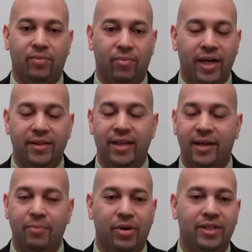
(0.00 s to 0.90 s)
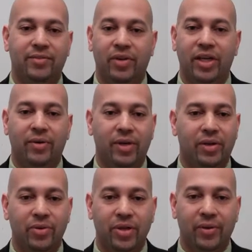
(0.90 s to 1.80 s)
right then. Pause the video and
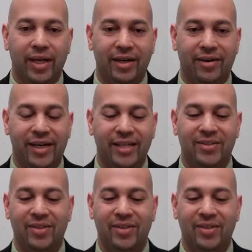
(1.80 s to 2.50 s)
go do it, all right?